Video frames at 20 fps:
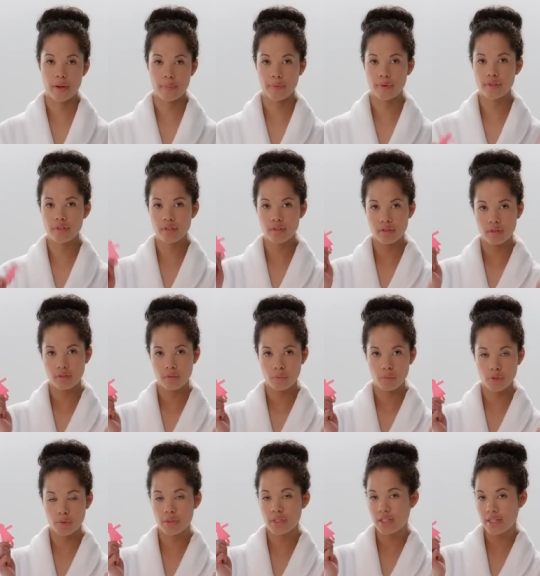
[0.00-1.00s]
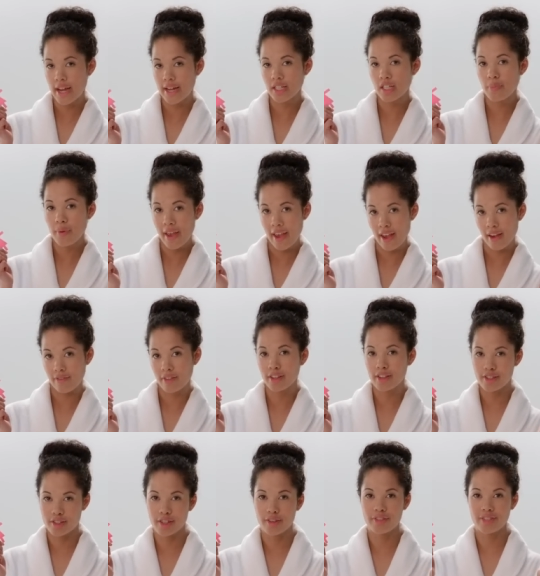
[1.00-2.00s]
papers, which were designed to behave like the
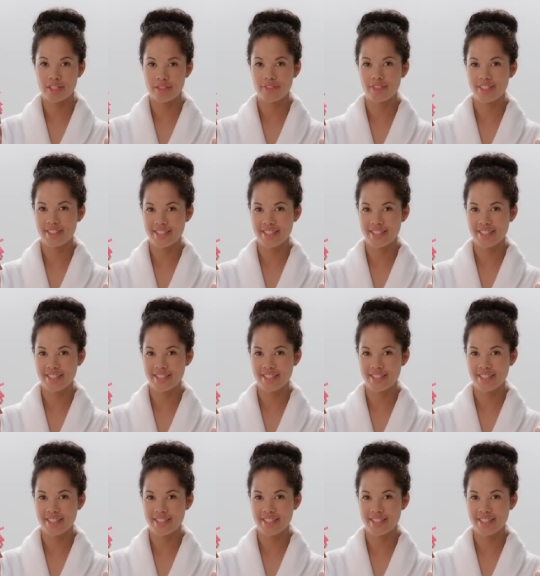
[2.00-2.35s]
surface of your